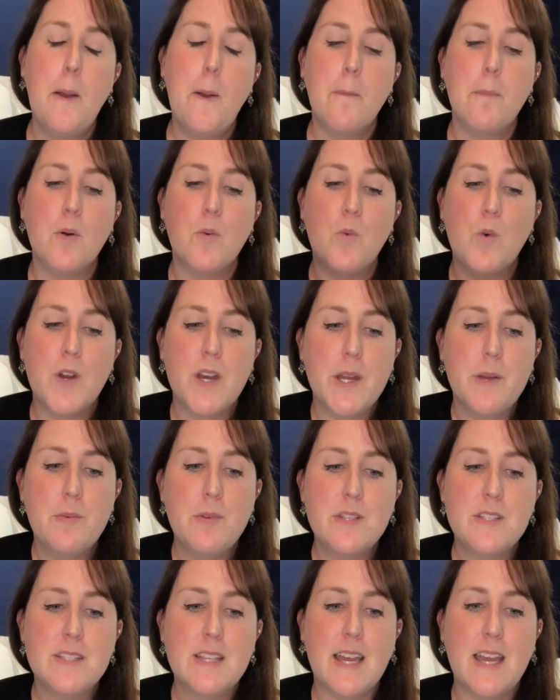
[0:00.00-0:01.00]
But what I
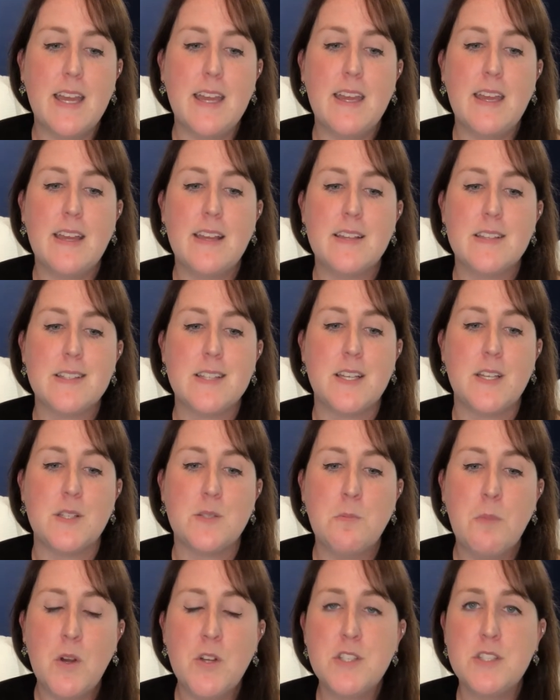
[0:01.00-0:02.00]
would say is that it's
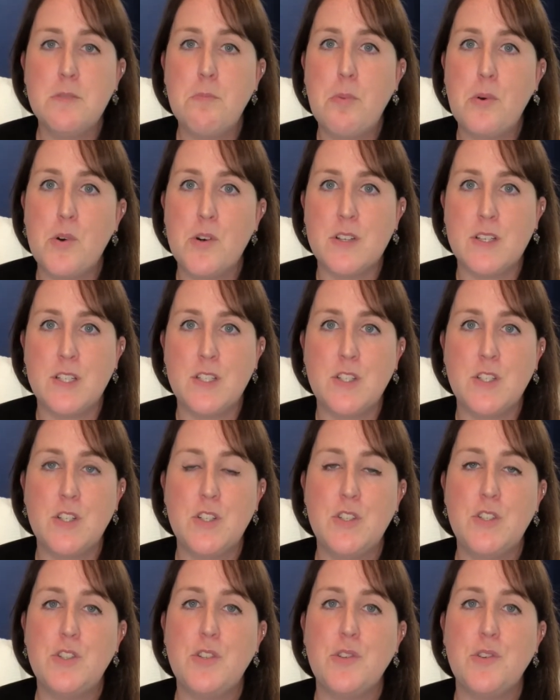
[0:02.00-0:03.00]
most important
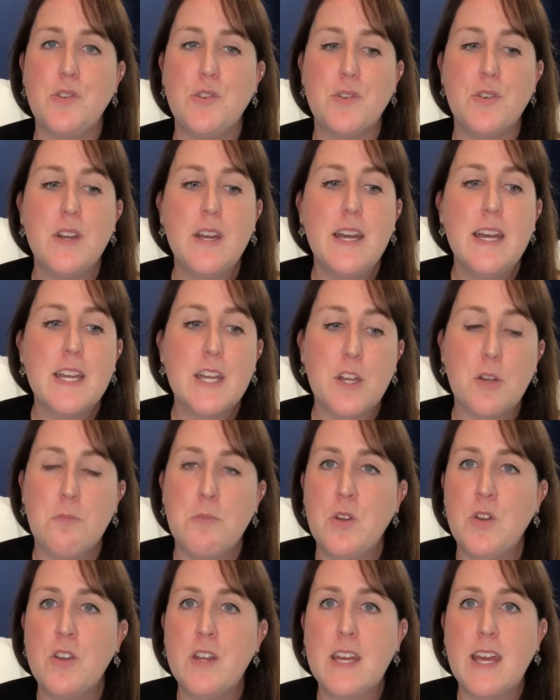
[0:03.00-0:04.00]
to
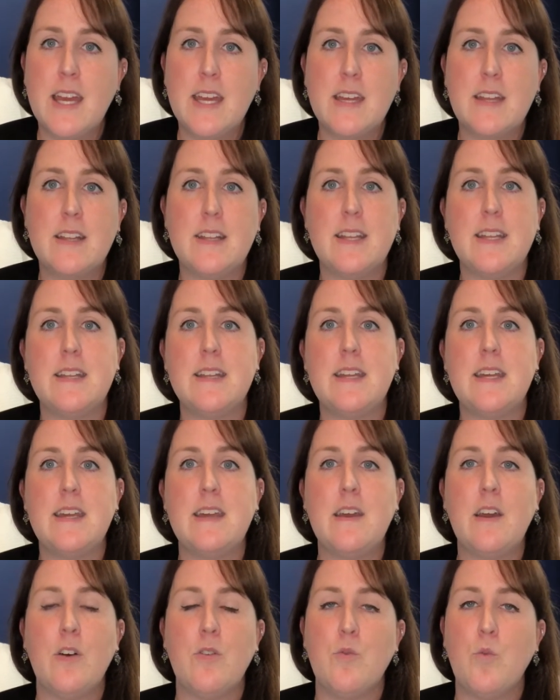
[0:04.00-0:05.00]
communicate
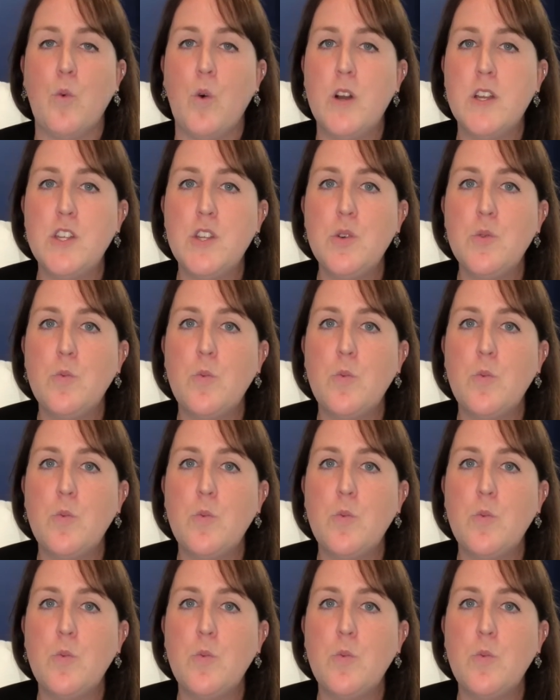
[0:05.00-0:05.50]
clearly of what you